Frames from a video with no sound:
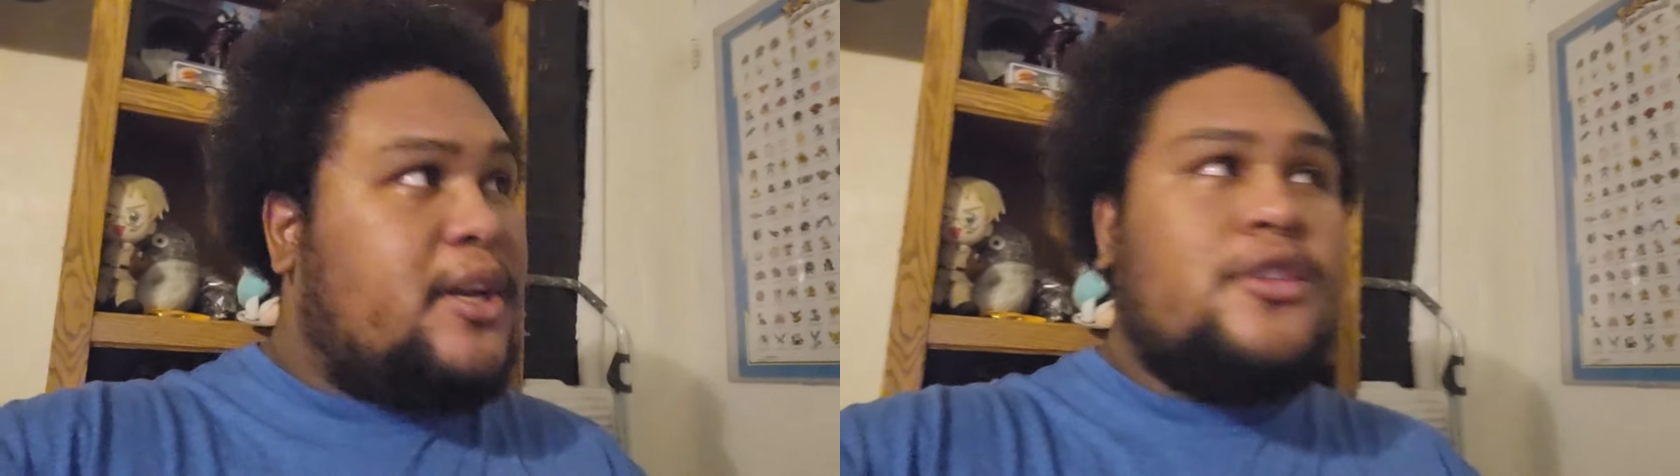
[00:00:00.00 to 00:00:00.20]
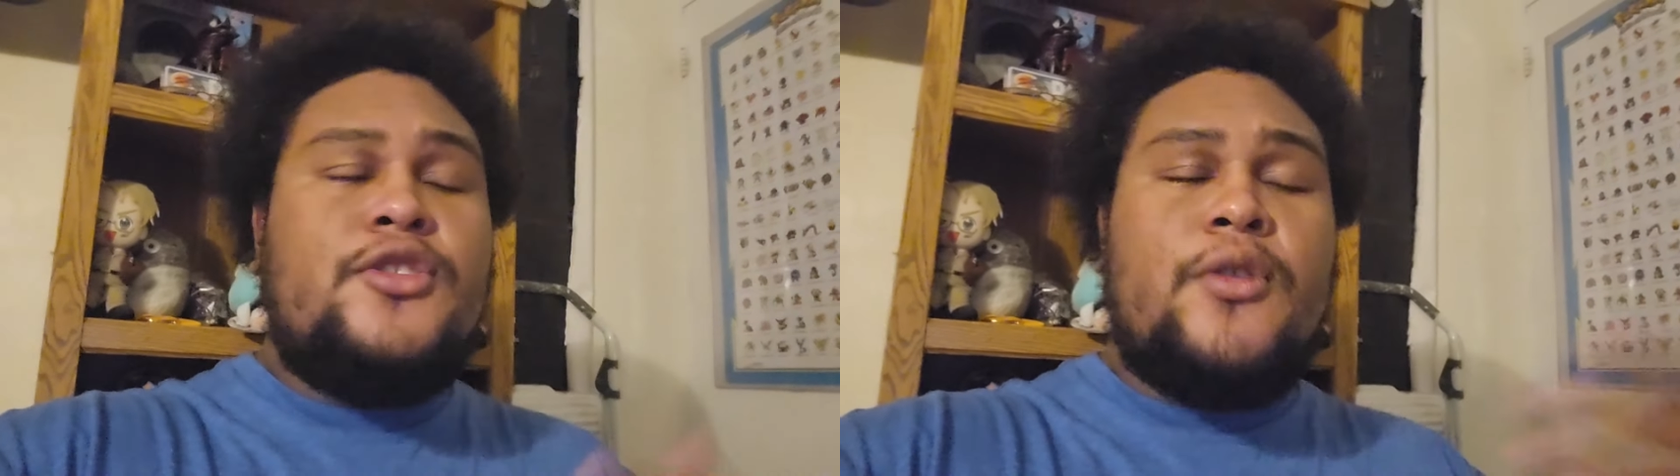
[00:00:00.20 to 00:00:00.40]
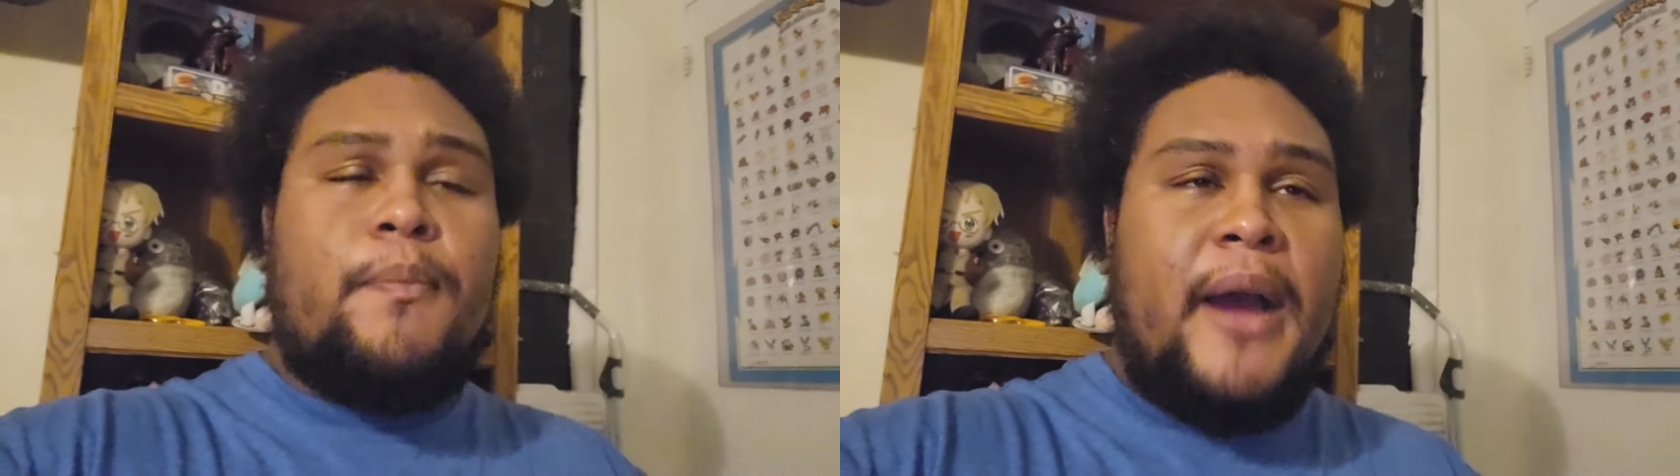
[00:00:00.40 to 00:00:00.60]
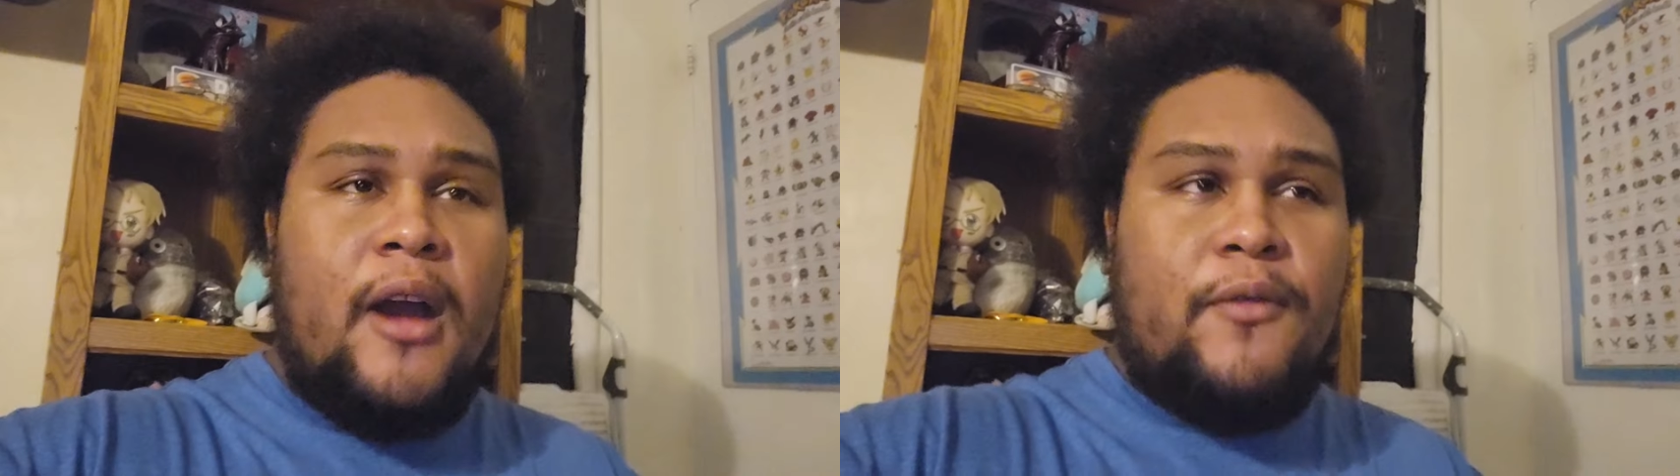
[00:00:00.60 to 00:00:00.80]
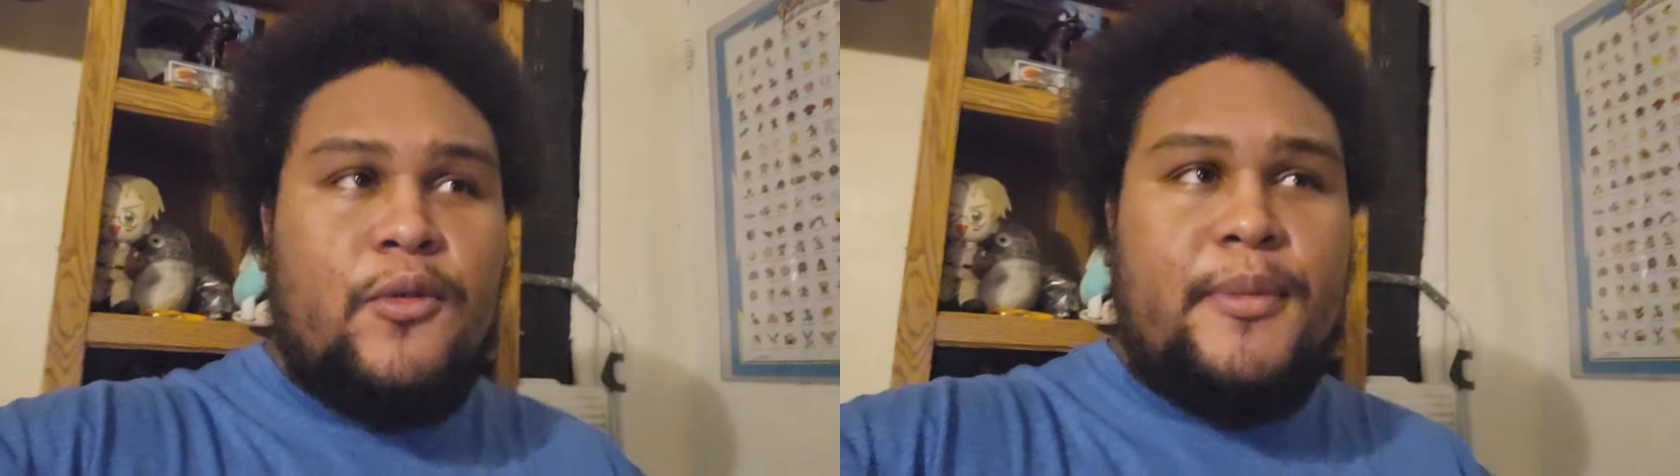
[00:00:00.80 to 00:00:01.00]
because you're so
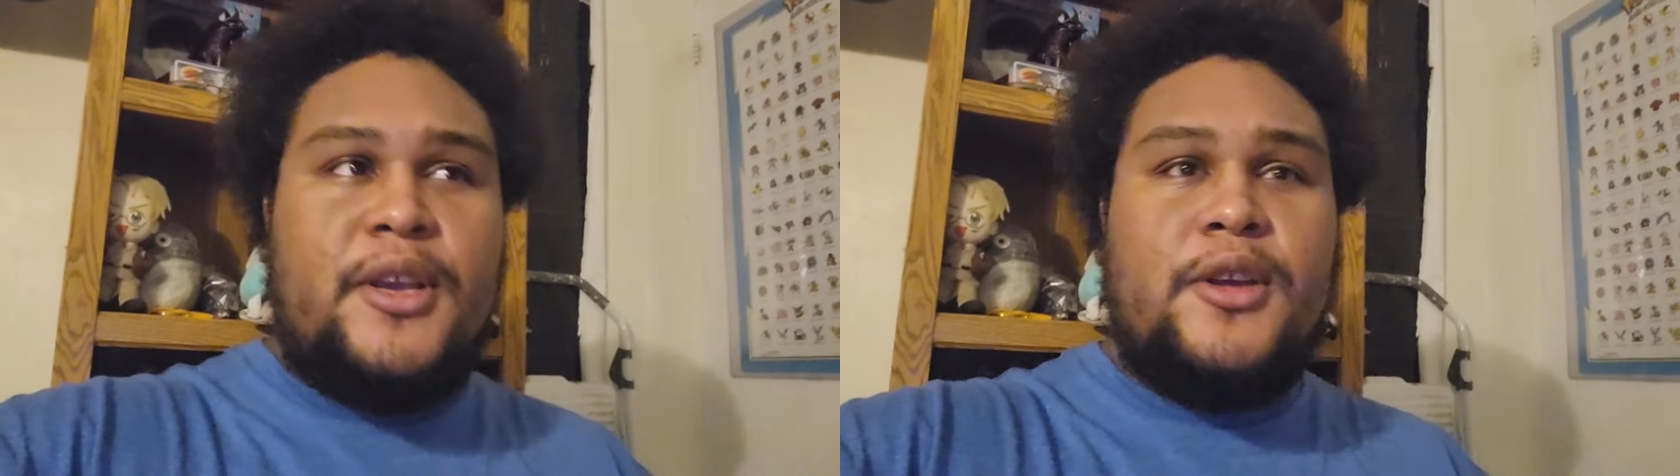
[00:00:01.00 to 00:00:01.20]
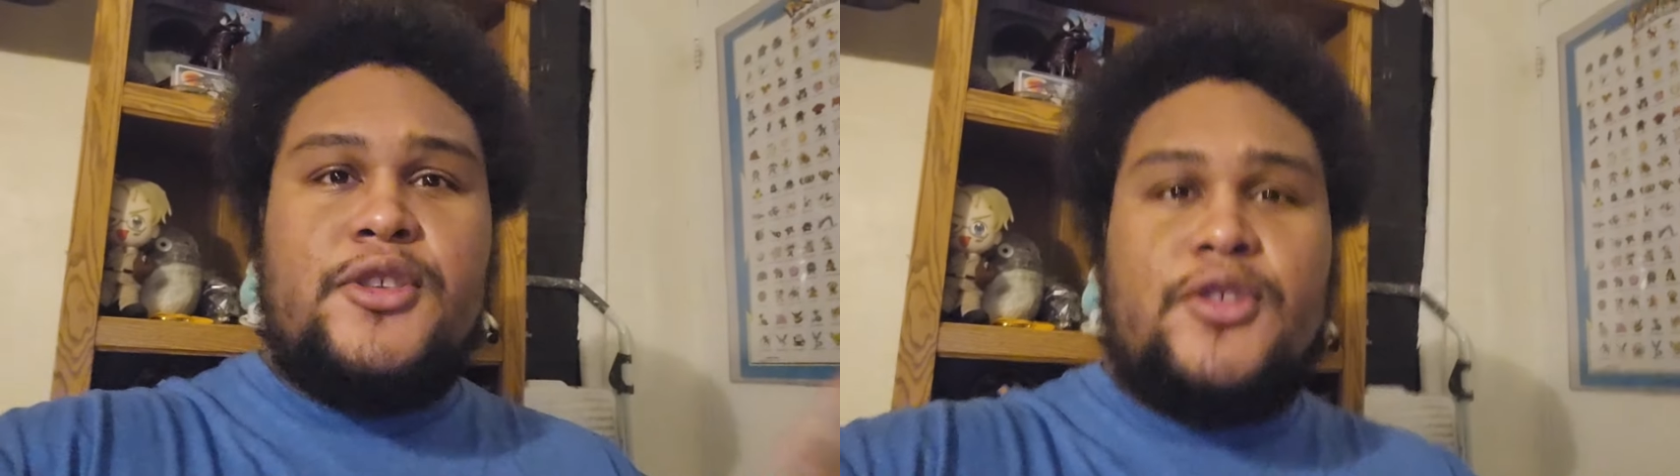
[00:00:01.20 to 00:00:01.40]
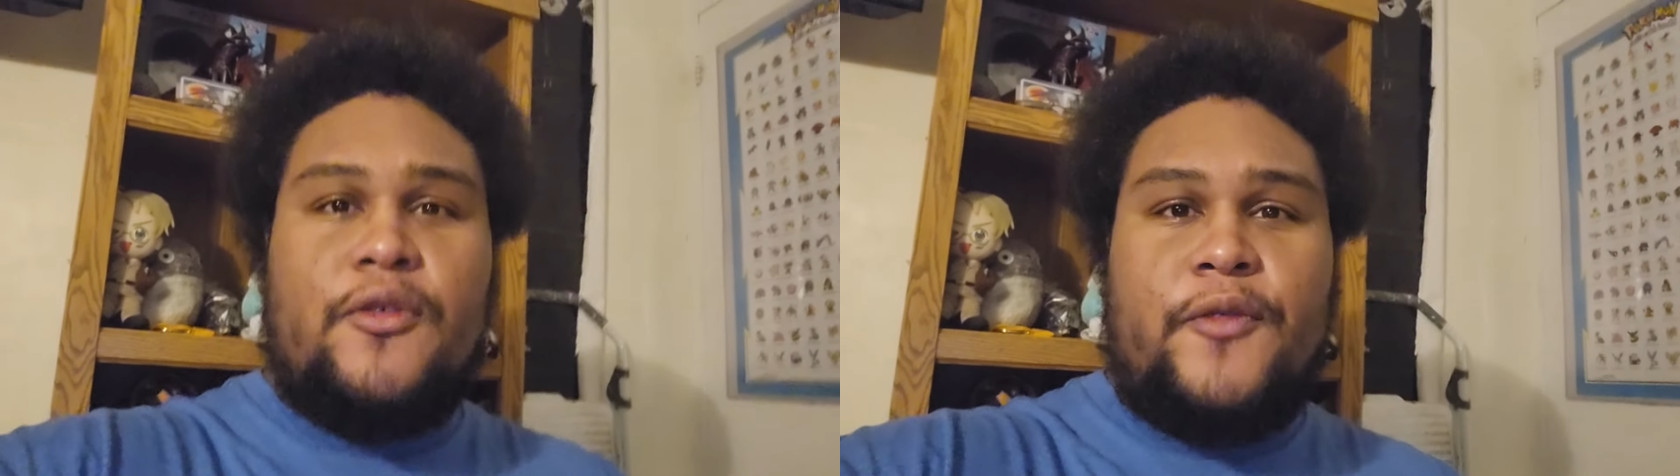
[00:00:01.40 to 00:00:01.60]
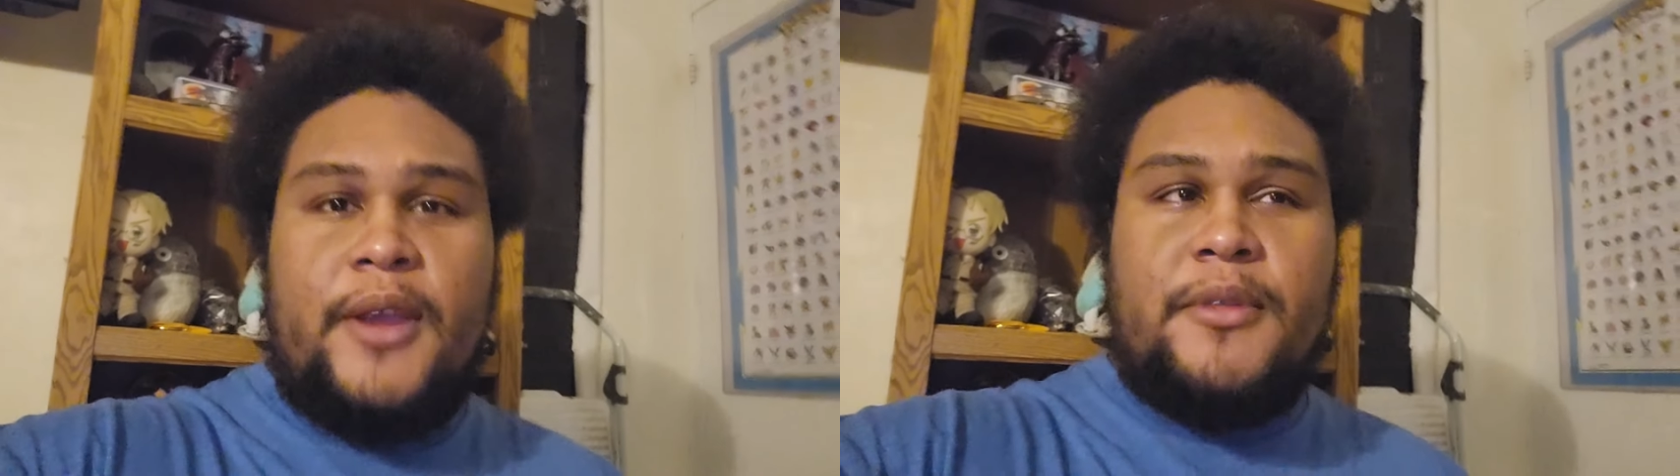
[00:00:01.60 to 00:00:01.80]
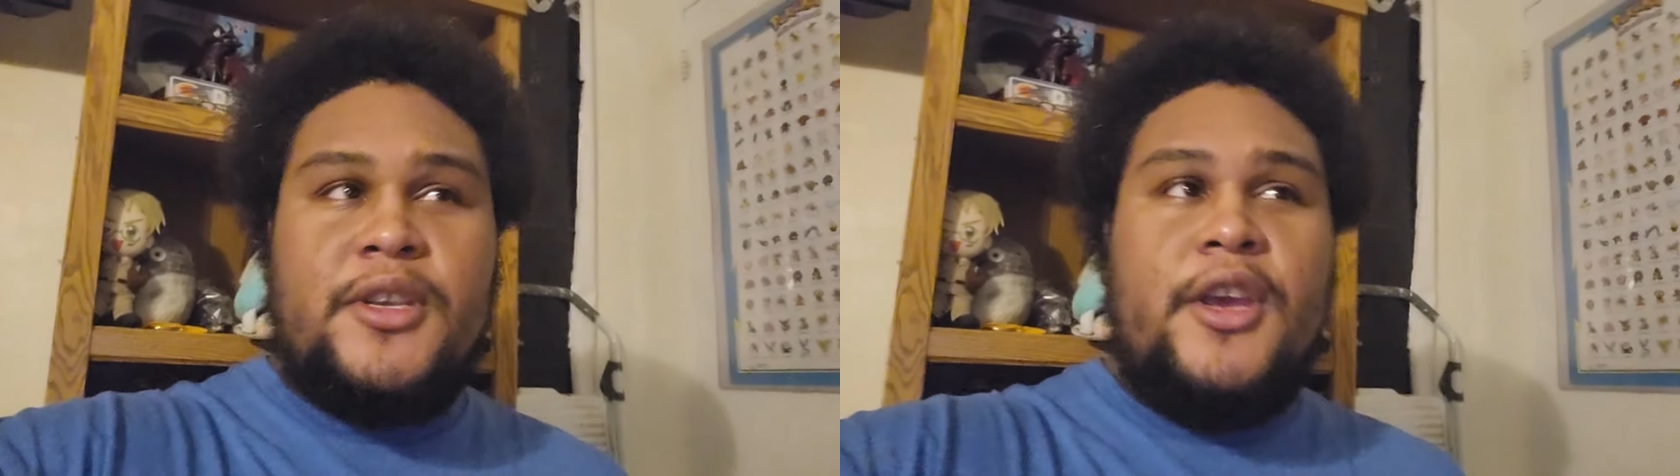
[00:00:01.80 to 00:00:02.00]
powerful, because you're so
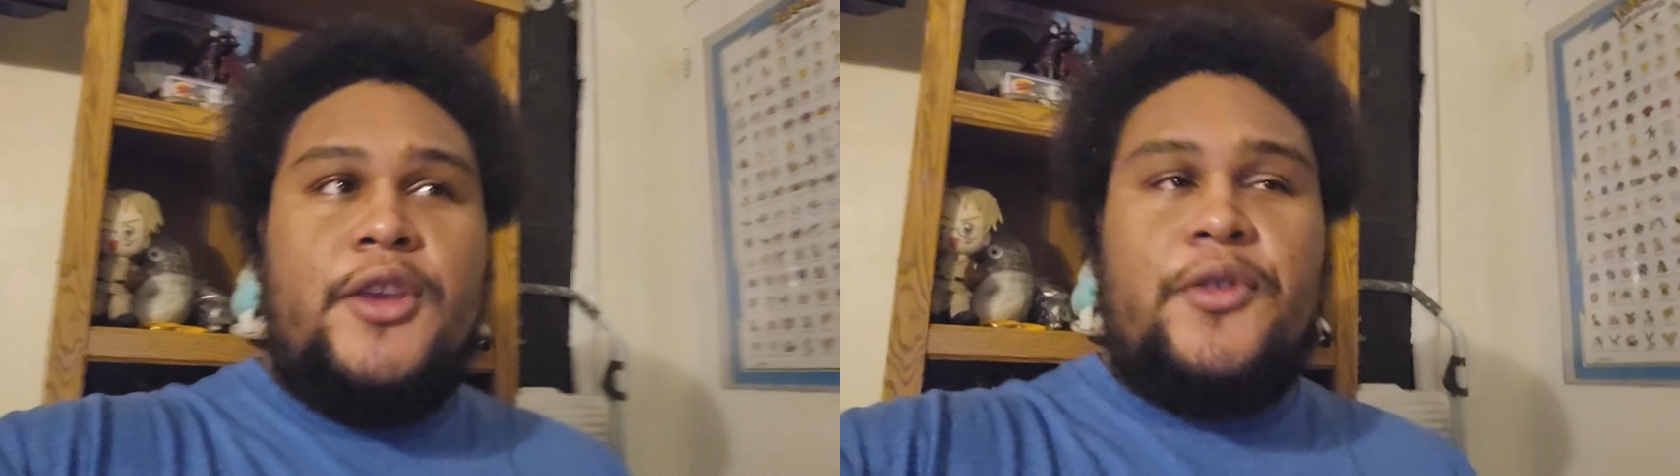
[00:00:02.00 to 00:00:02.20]
famous,